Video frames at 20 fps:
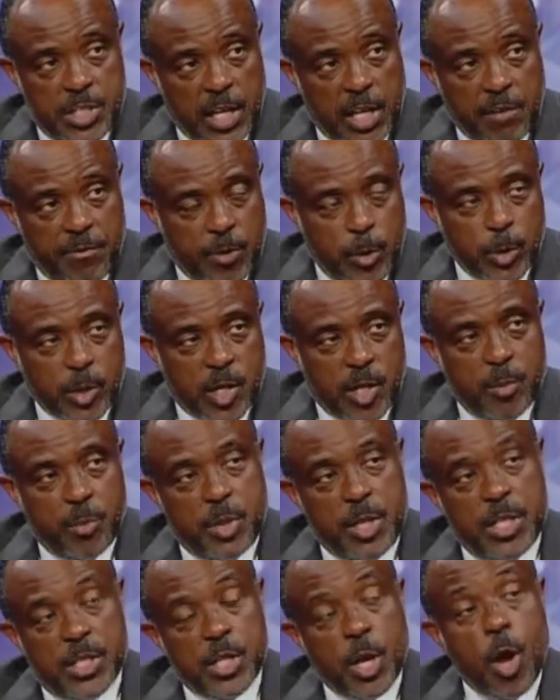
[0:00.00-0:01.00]
telephone
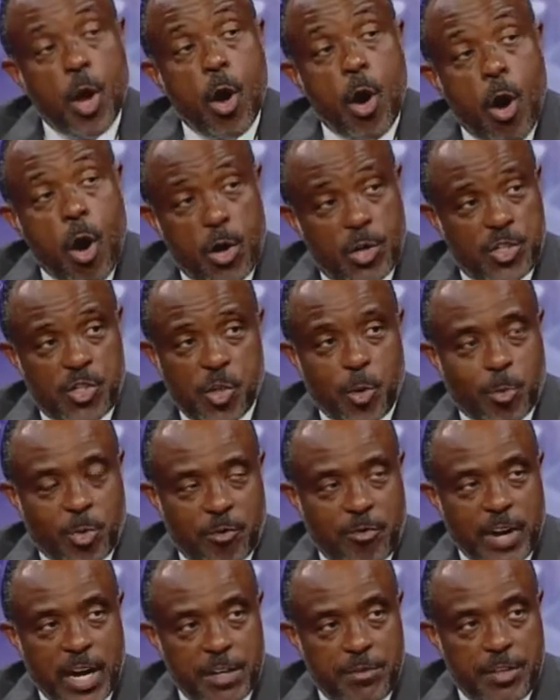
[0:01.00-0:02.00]
companies right. also
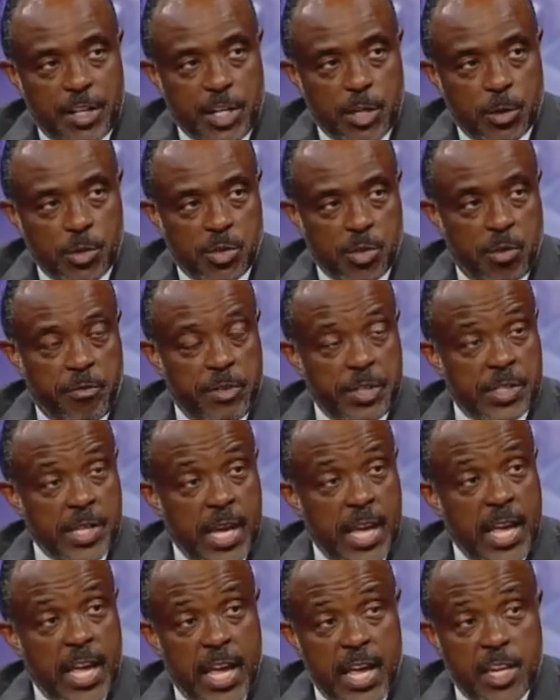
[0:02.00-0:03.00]
provide video service,
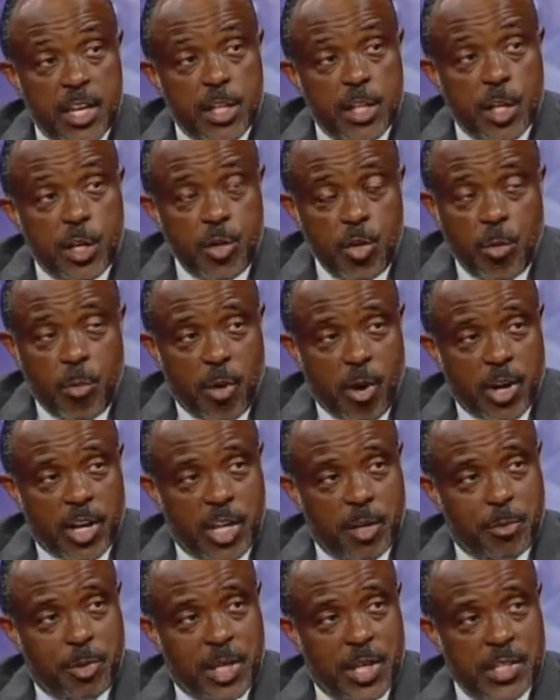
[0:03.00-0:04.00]
and in the new
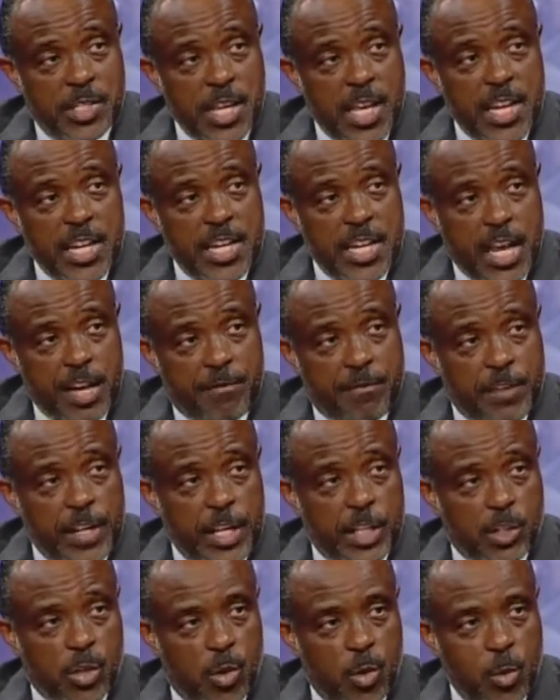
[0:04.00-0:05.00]
marketplace,
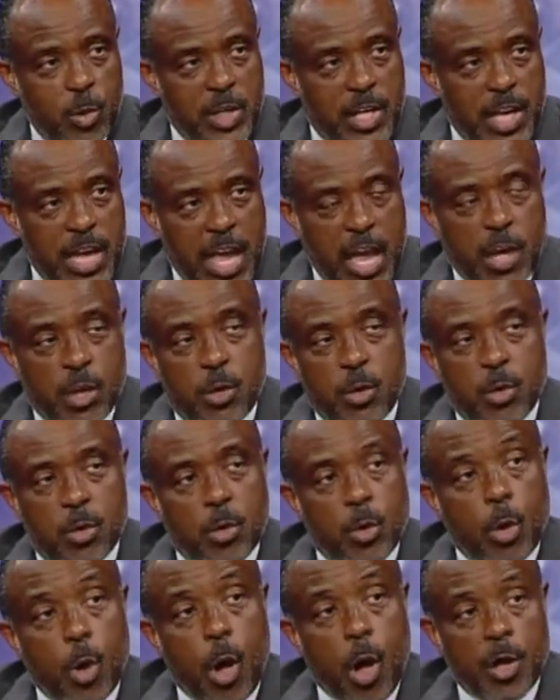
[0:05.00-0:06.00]
Netflix, Hulu, and
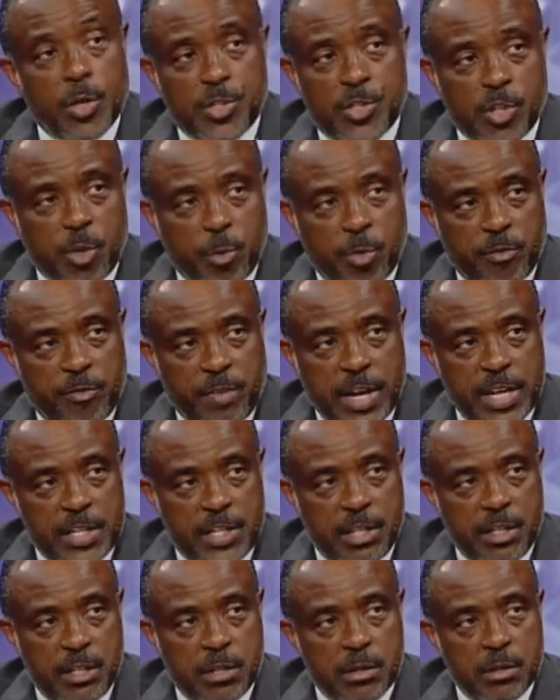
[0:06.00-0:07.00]
Google also provide.
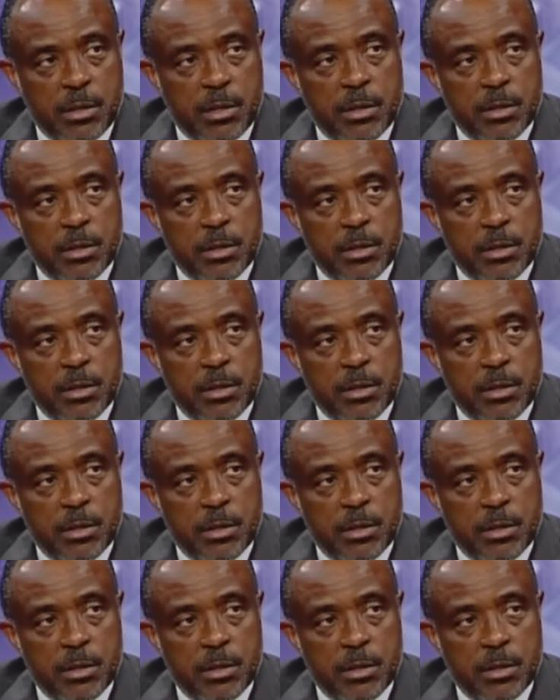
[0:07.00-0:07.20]
So